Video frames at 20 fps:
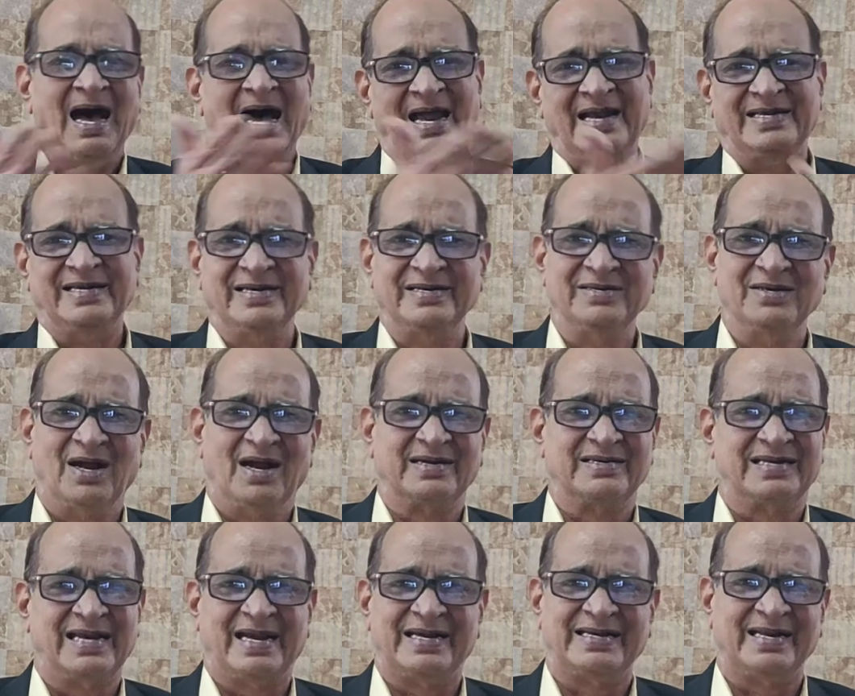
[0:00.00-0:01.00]
I did
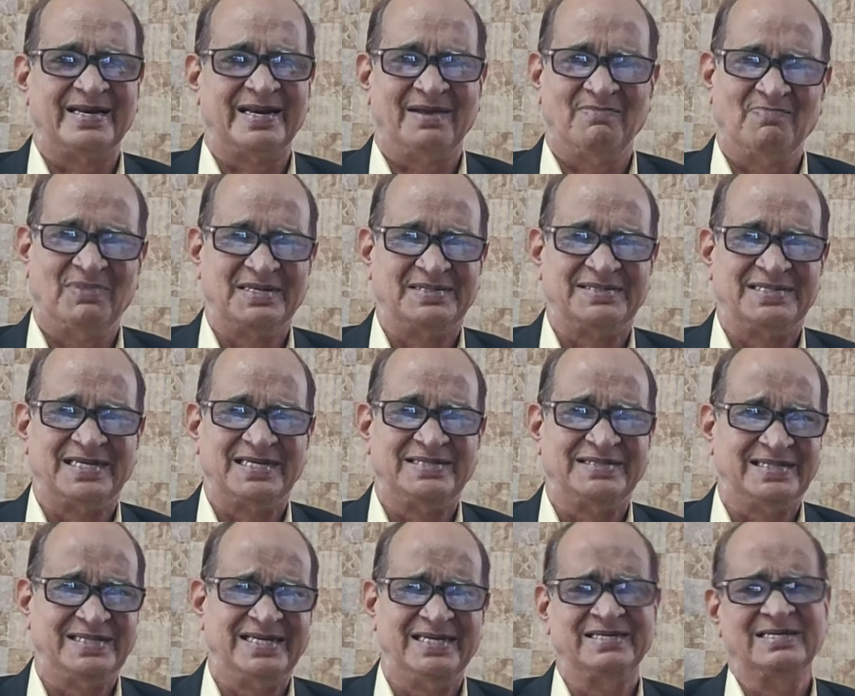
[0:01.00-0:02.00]
not get an MSc
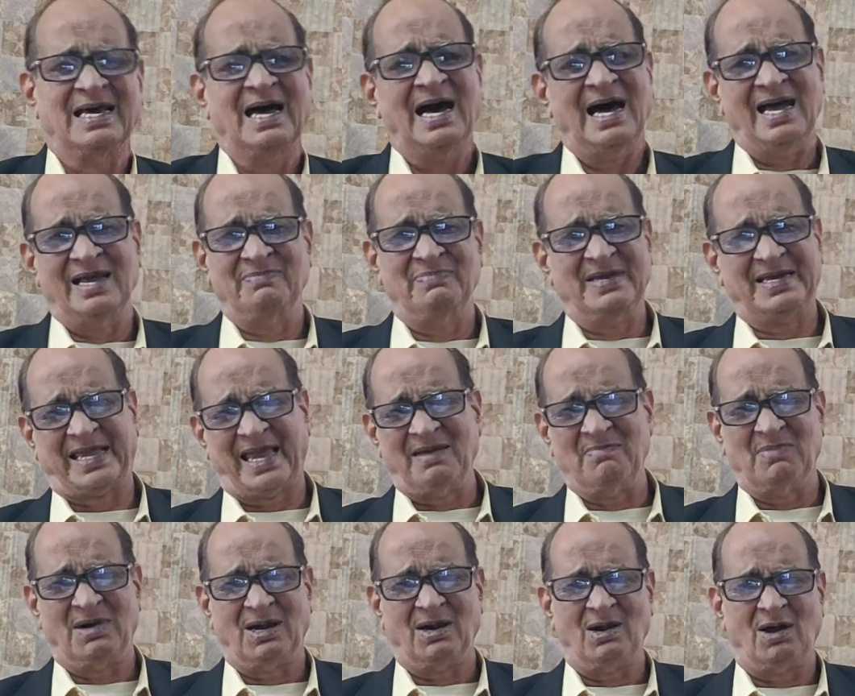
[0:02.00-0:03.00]
seat. I
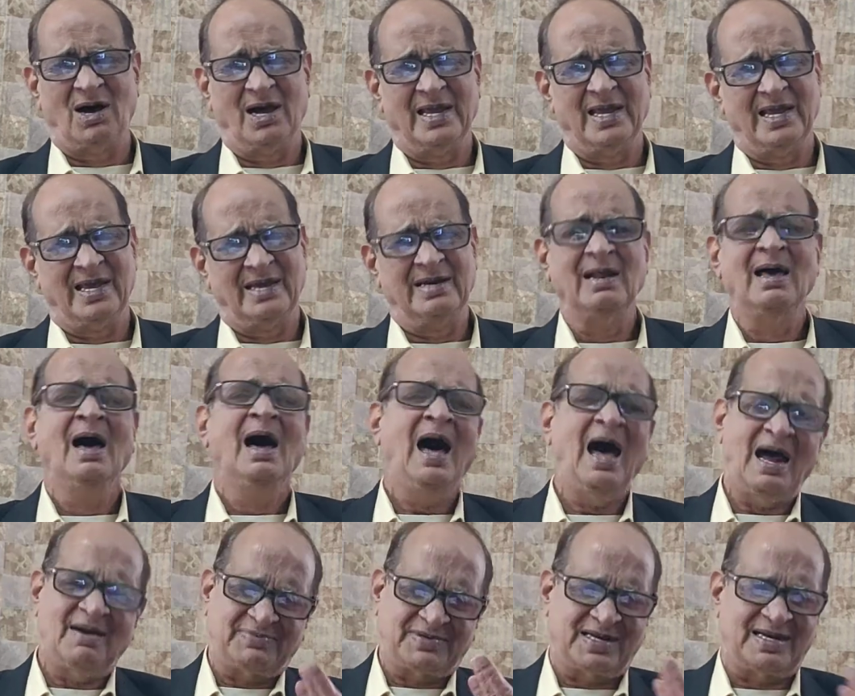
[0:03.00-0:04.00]
became a lawyer.
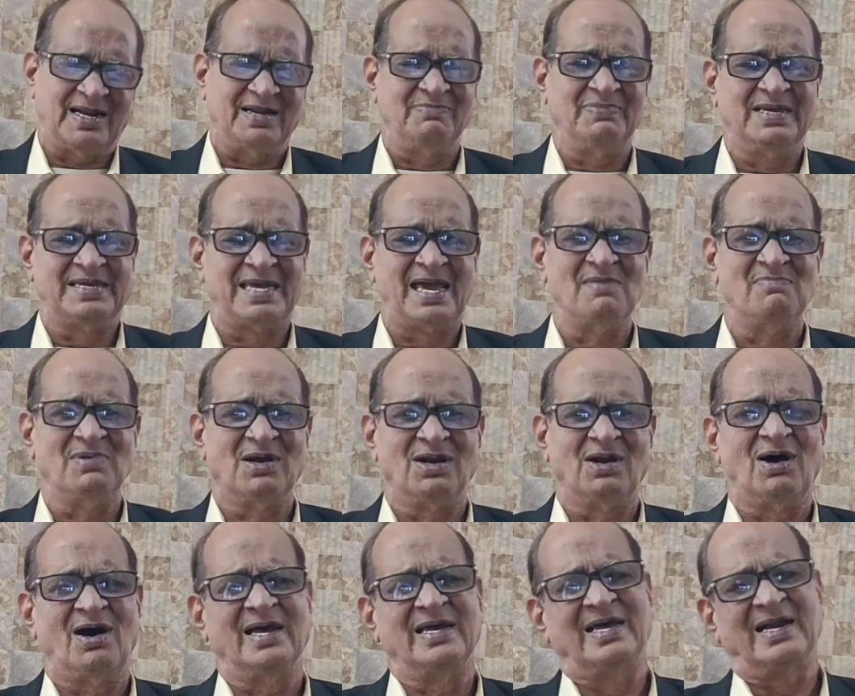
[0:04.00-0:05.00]
After I became a
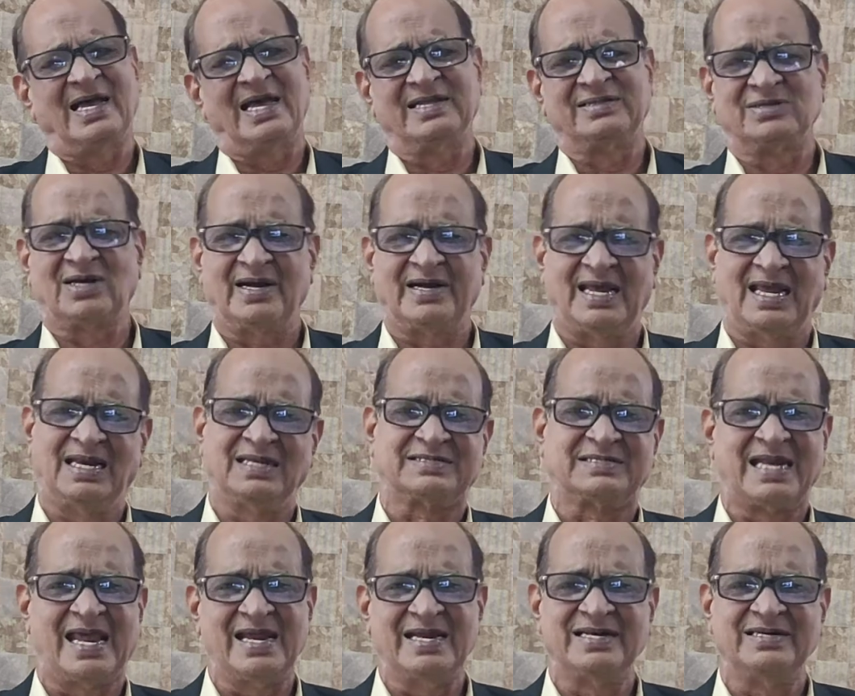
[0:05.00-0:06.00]
lawyer, I thought I'll
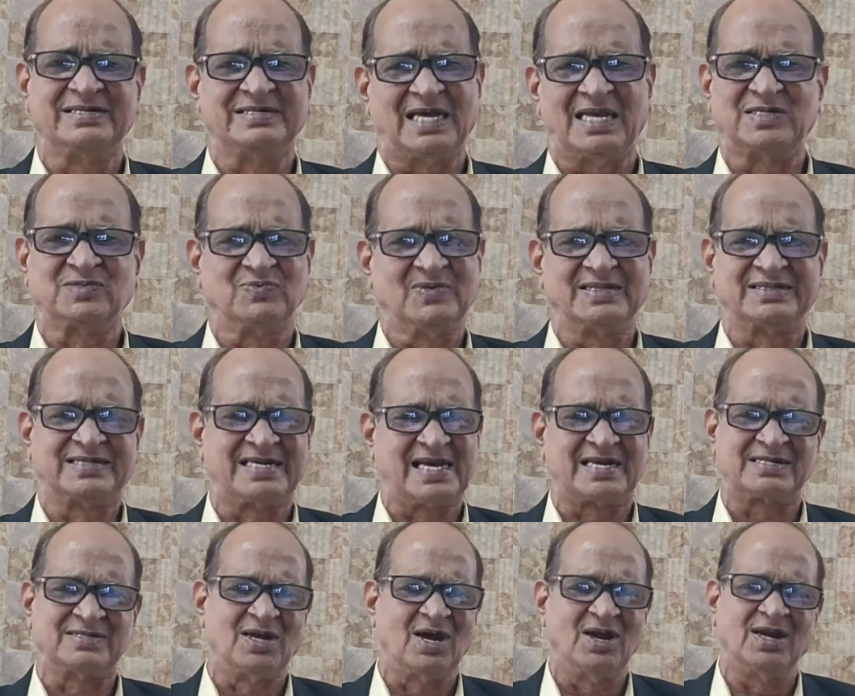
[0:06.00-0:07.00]
stay in touch with
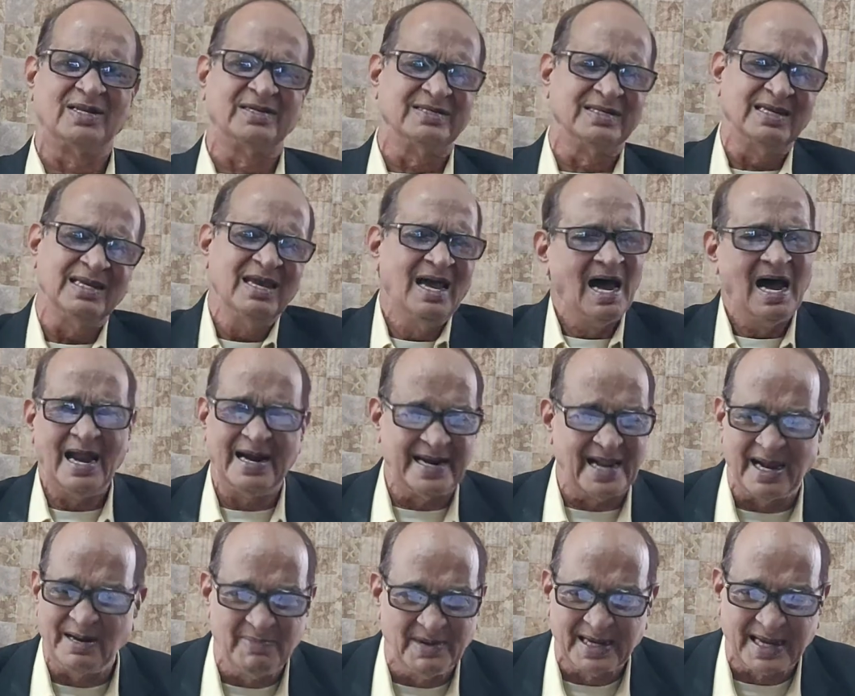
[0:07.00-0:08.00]
technology
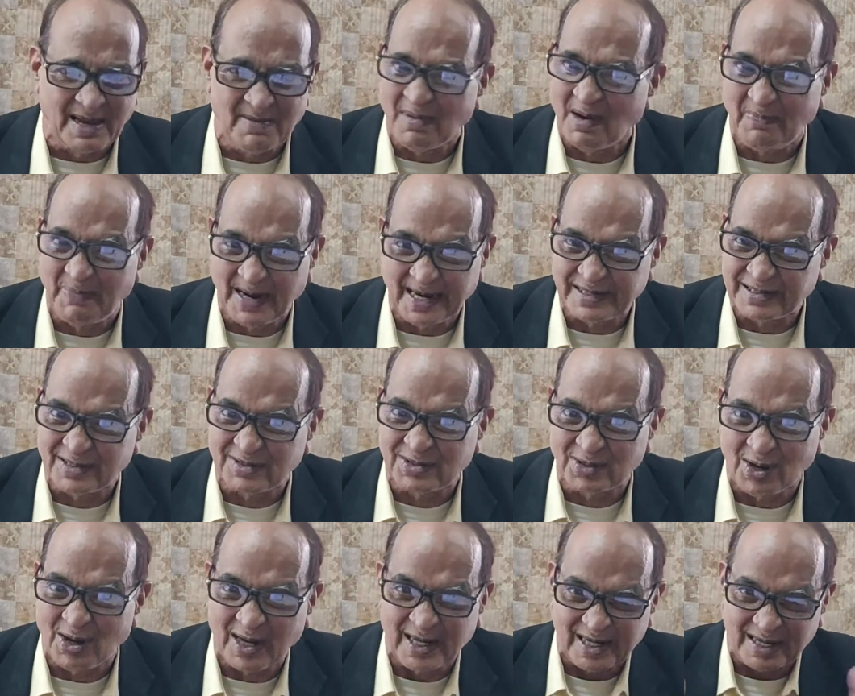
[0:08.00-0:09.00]
and I became a patent
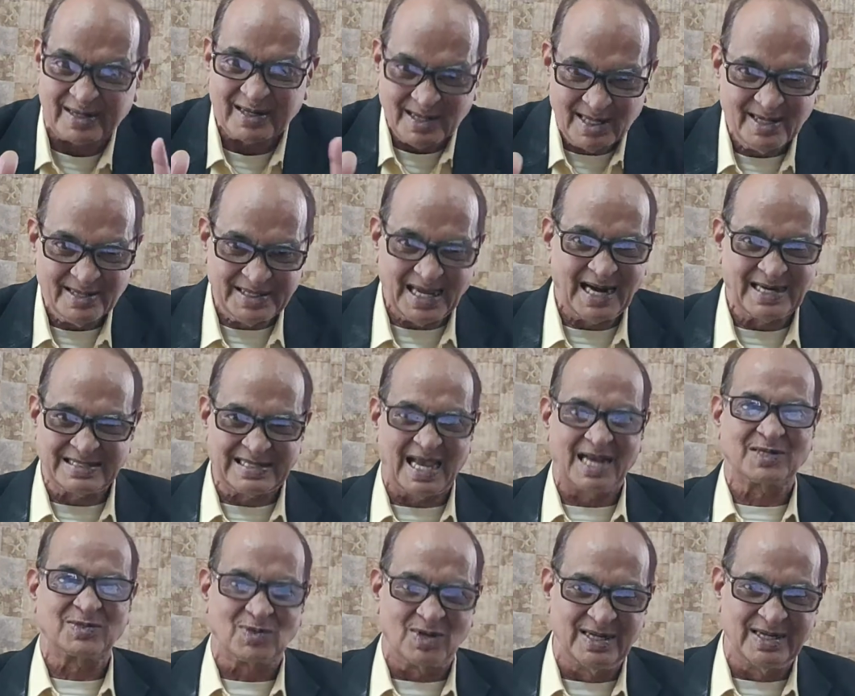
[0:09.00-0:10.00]
lawyer. That's
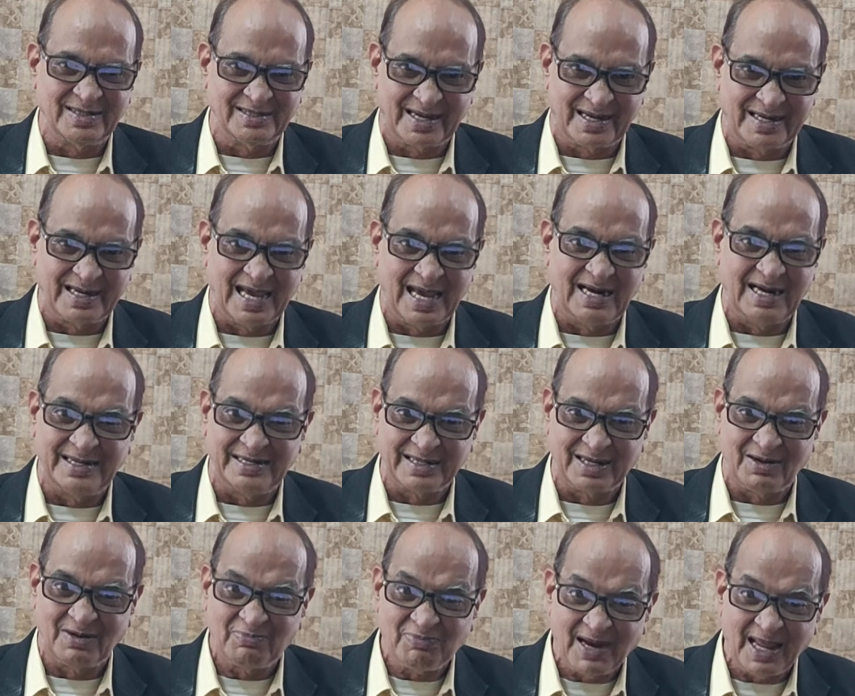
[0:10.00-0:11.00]
actually the
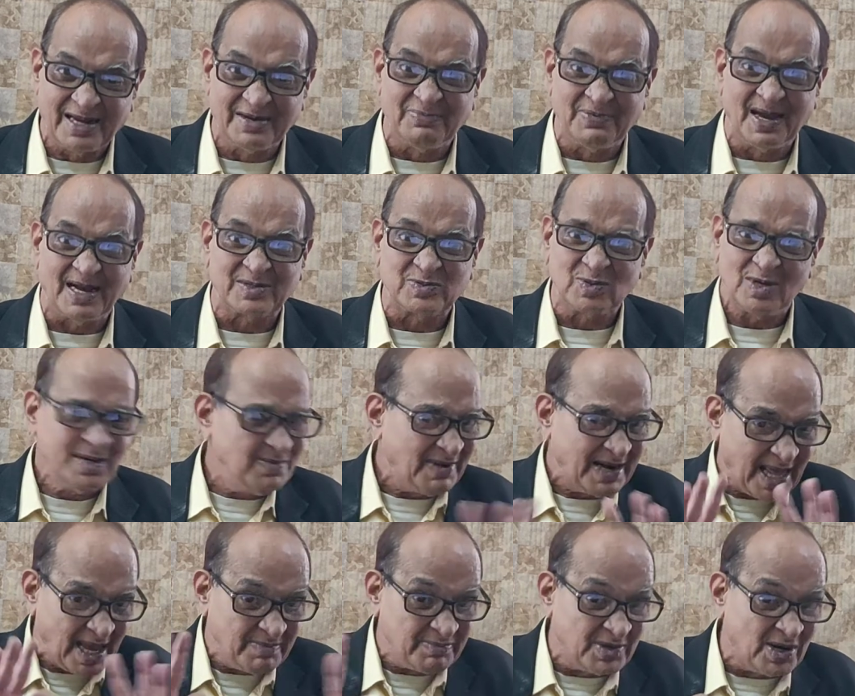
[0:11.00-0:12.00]
reality of life actually,
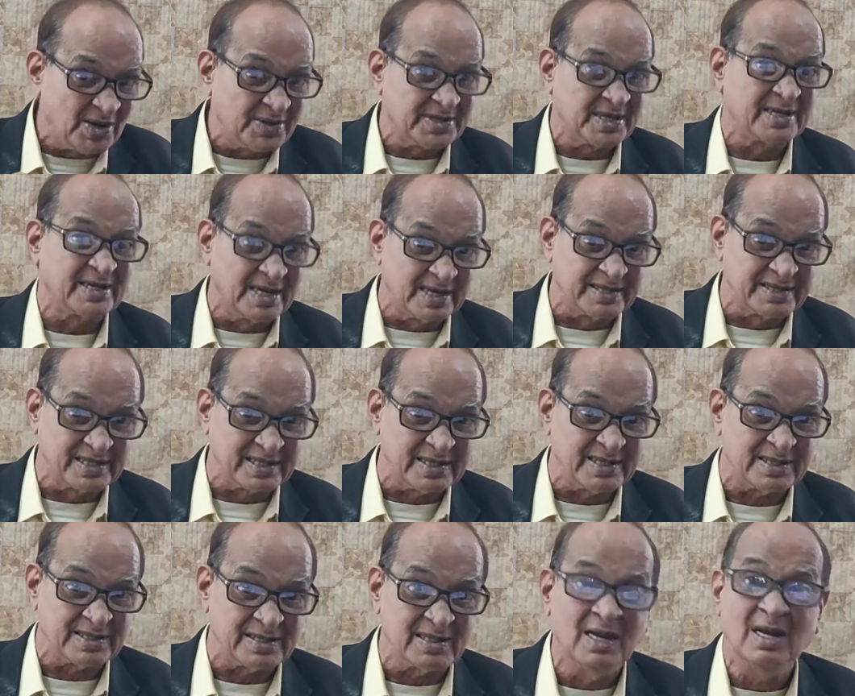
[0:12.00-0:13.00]
but I'm not regretting
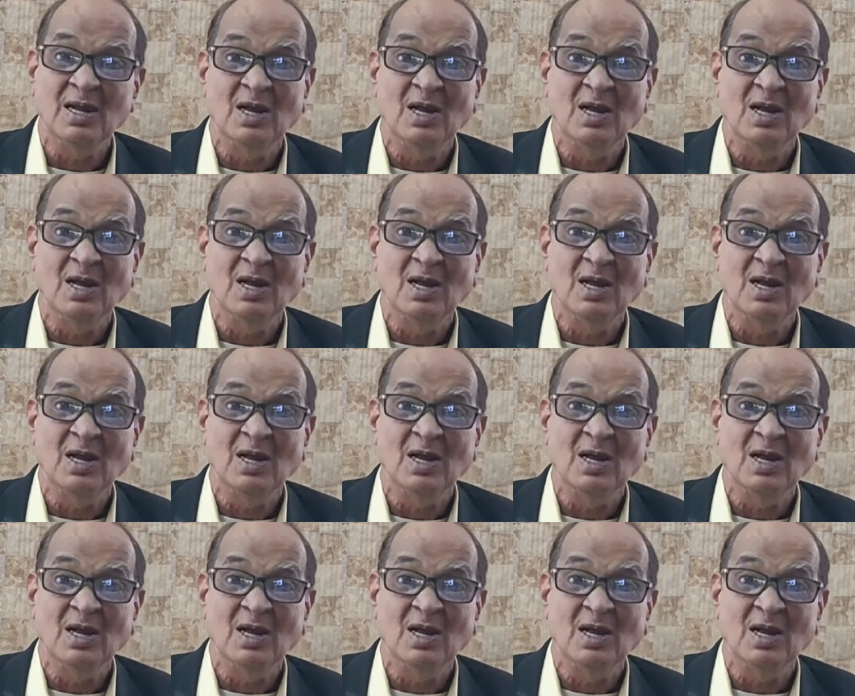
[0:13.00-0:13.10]
it.